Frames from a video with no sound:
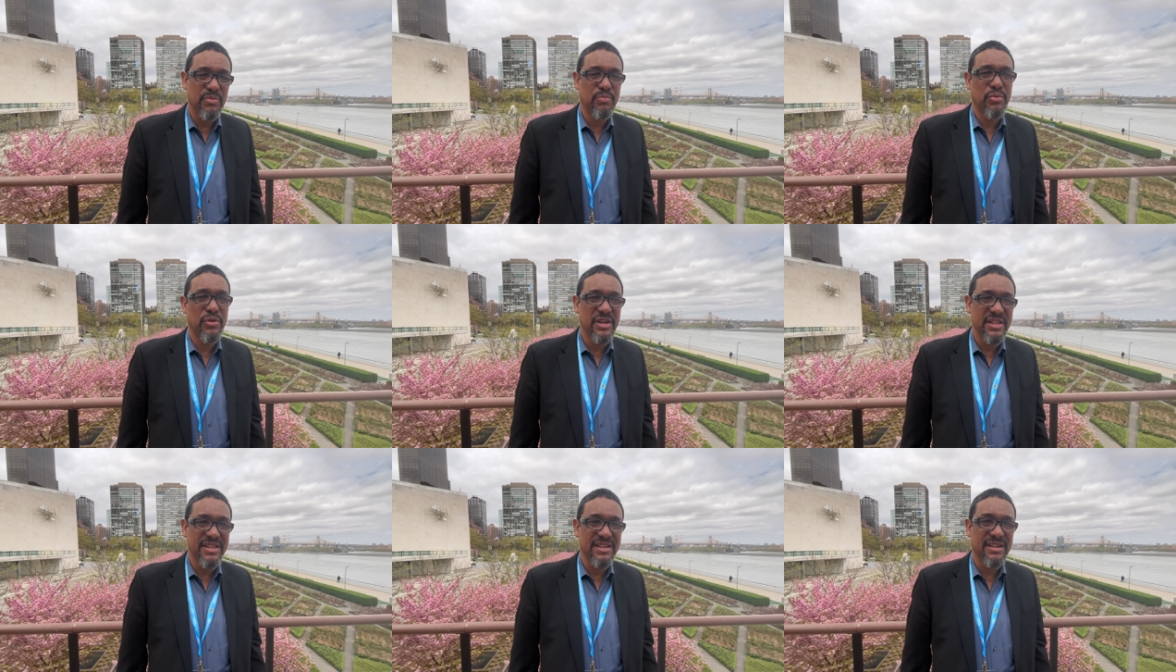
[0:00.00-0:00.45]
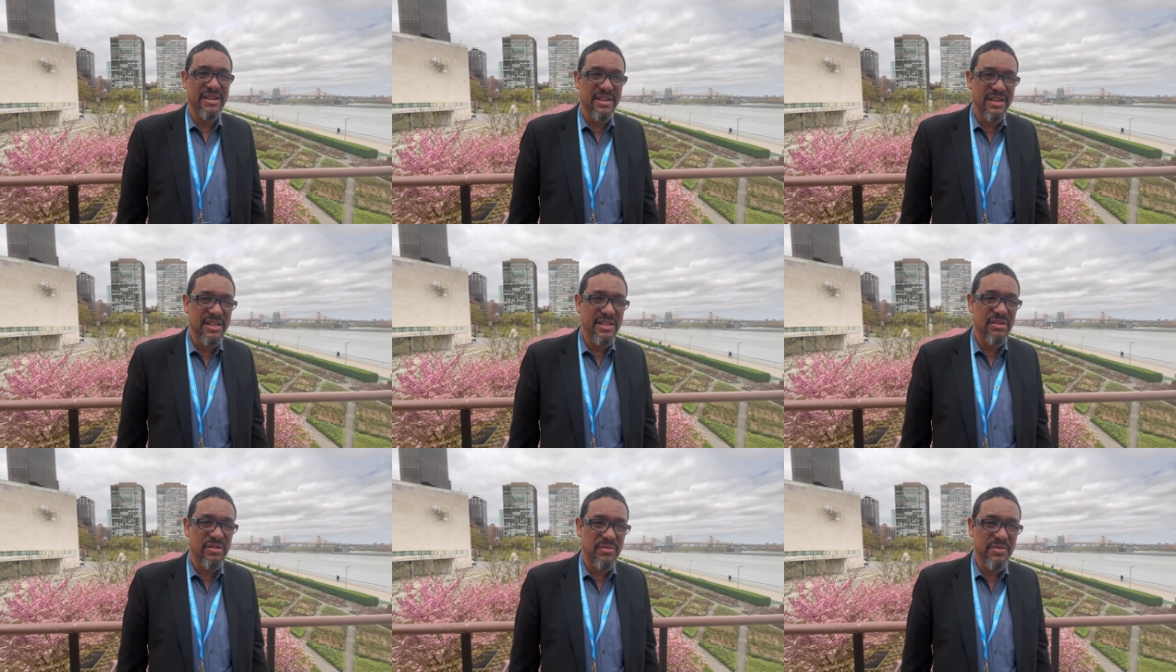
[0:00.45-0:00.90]
political
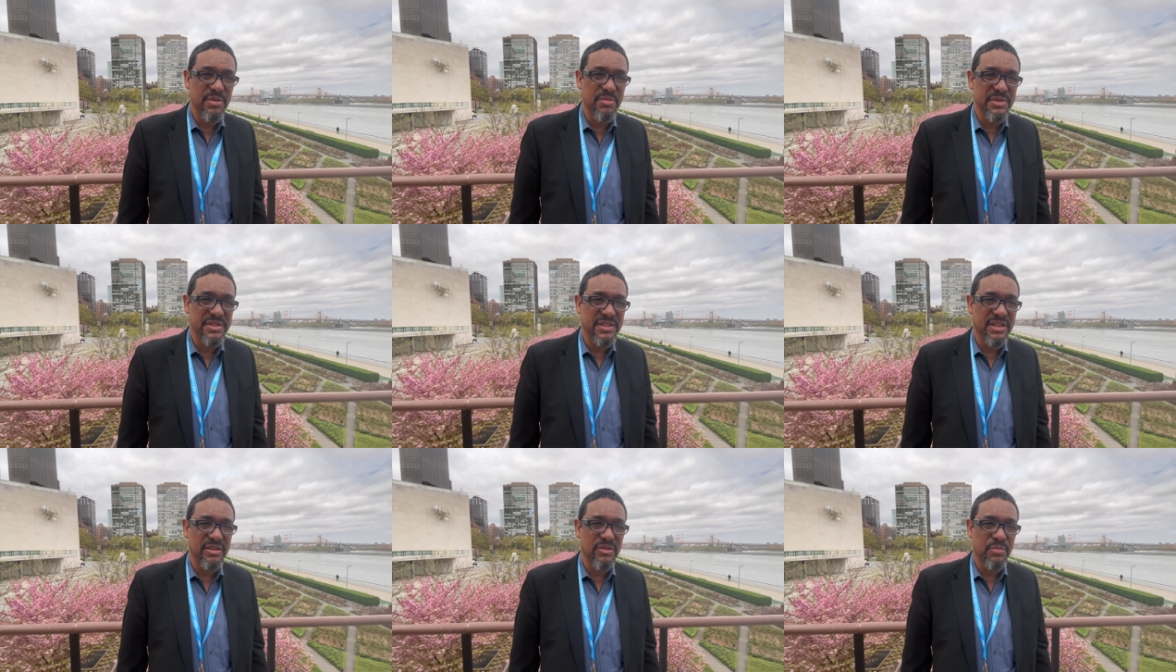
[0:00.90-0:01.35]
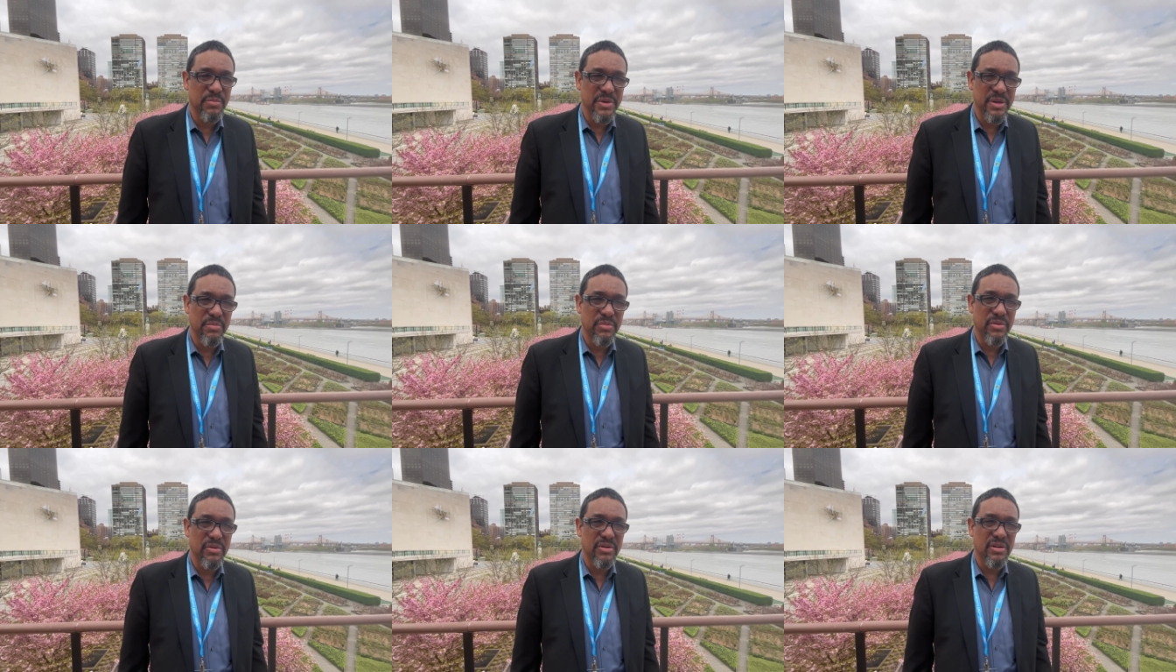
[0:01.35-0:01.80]
leader of the Mosquito
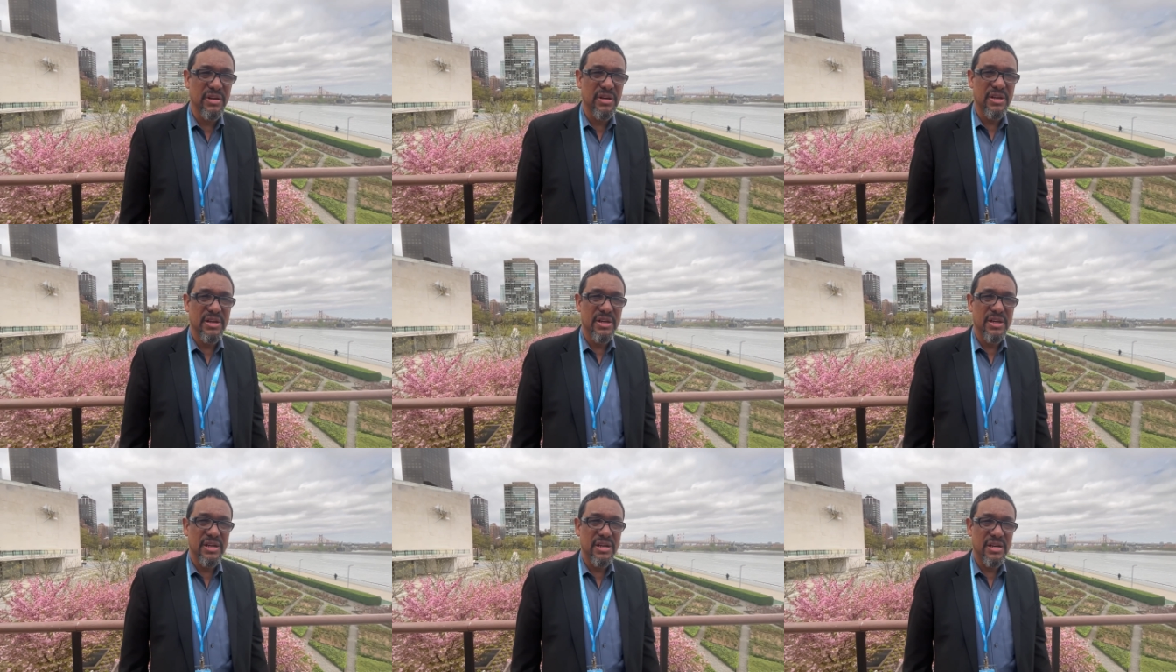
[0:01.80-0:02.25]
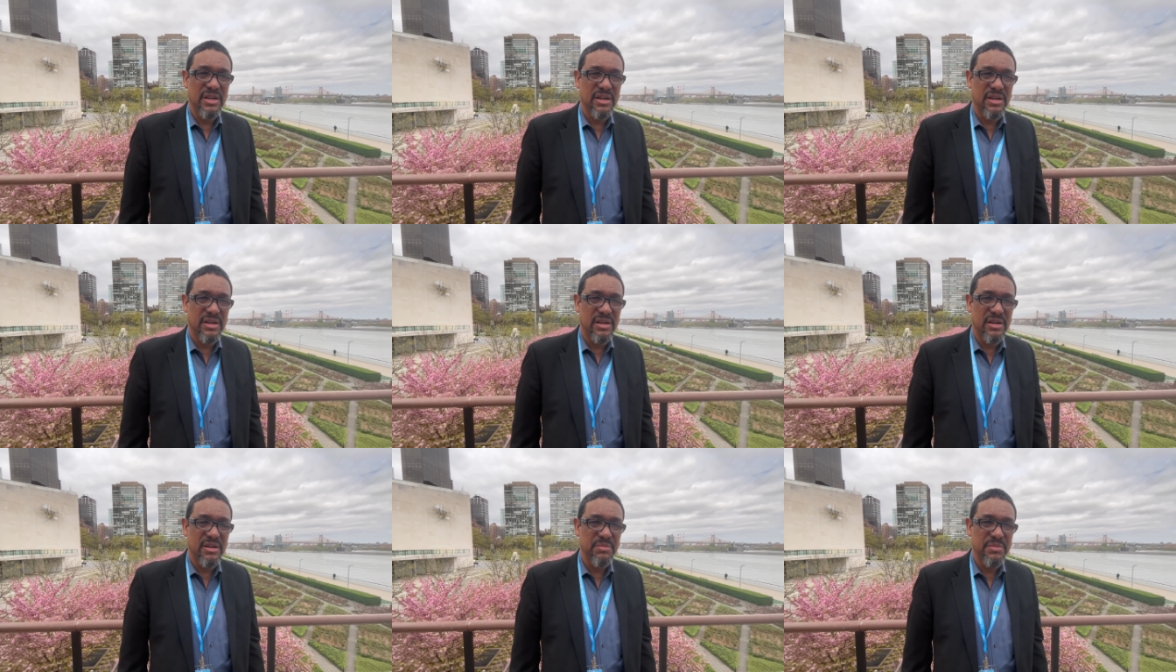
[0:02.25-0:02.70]
people,
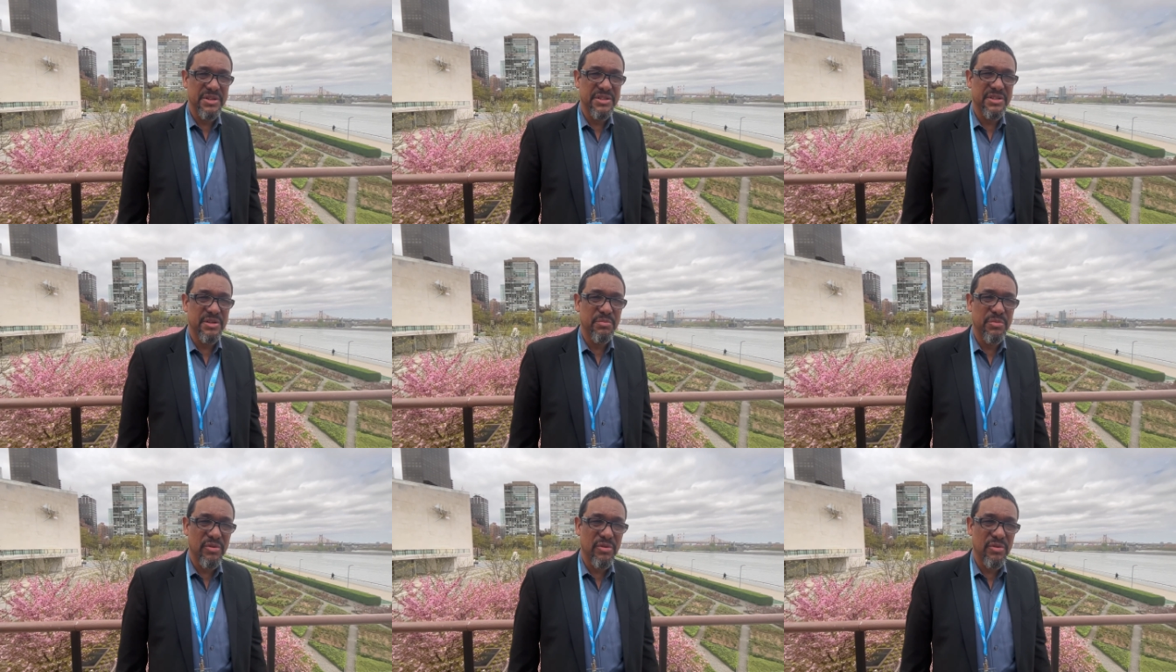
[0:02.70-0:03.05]
uh, Mr.